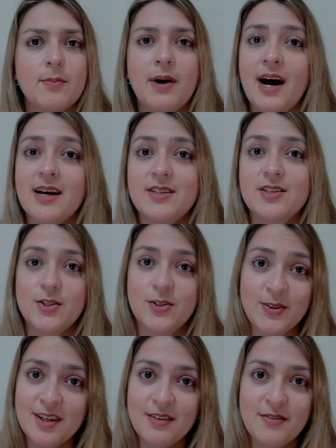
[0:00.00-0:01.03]
But
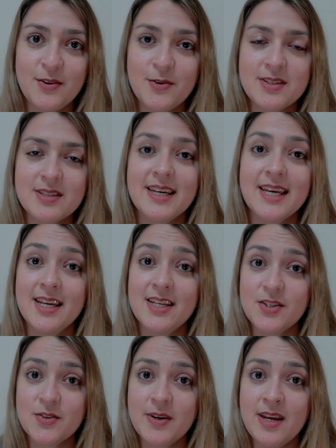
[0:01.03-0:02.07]
don't confuse
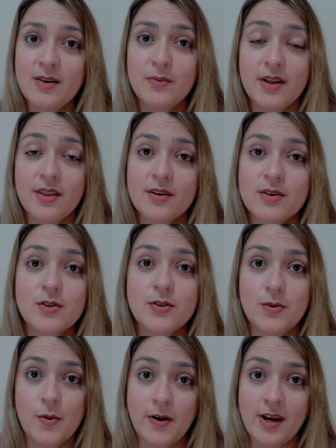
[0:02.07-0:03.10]
history with
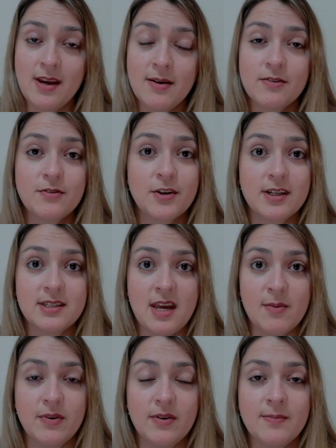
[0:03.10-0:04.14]
story. For
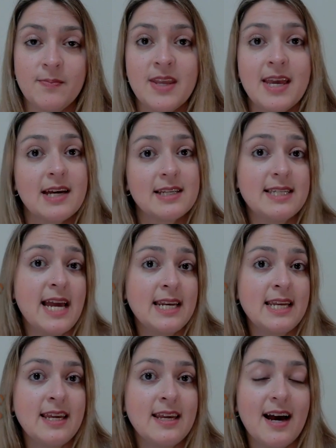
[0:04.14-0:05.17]
example,
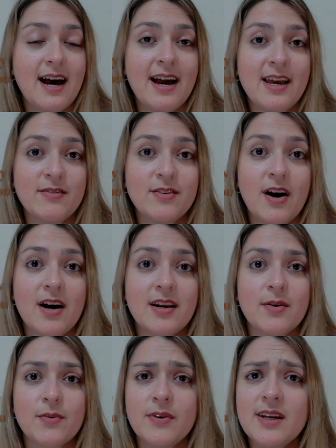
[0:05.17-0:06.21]
Danny, I have got
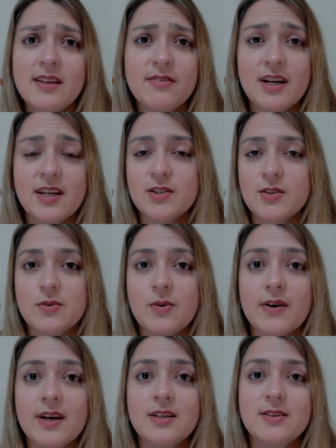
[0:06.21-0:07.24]
a really funny
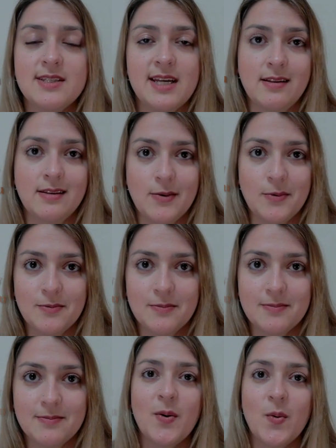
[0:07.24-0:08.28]
story to tell you.
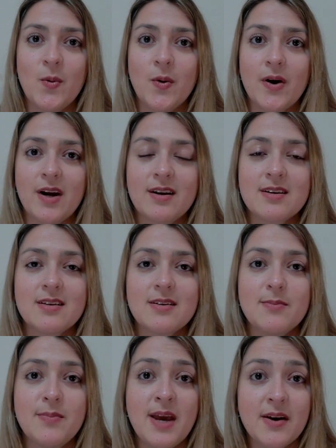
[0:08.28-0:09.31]
Or
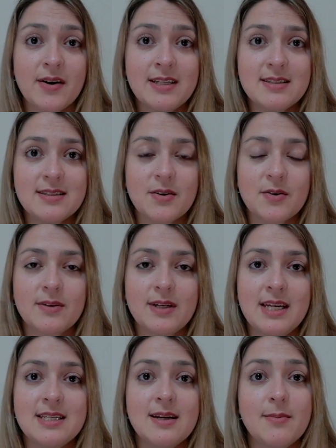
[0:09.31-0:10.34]
parents
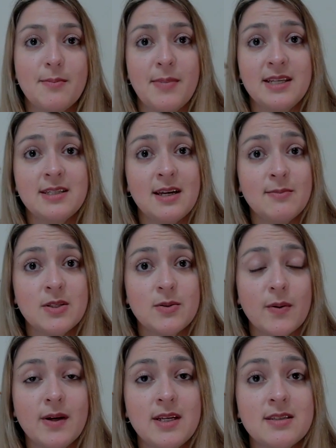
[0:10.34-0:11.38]
read bedtime
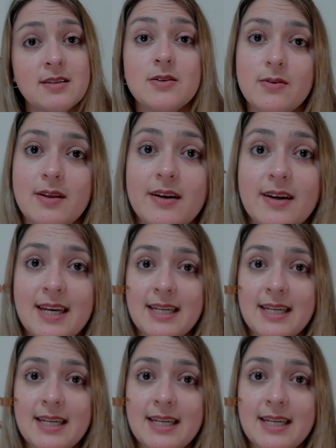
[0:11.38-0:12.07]
stories to their